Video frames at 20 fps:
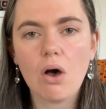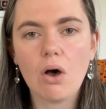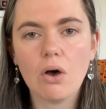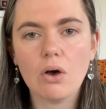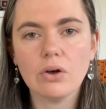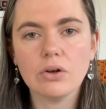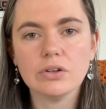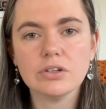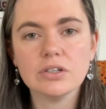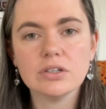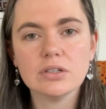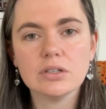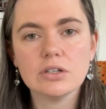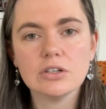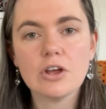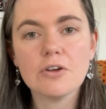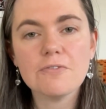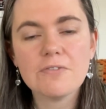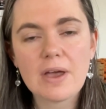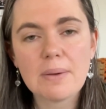on
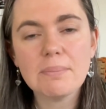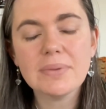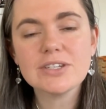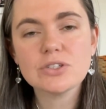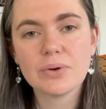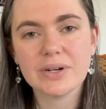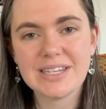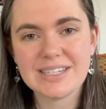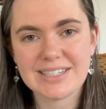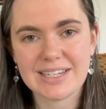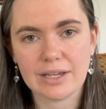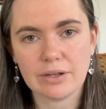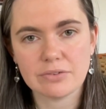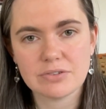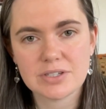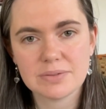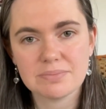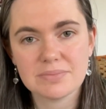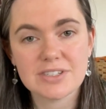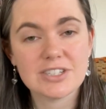November 26th.